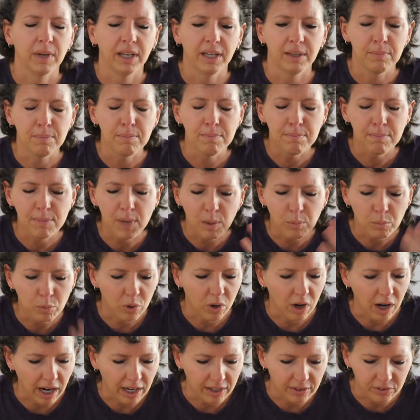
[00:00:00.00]
I
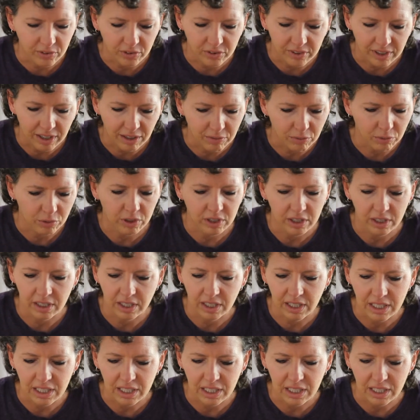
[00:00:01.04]
memorized every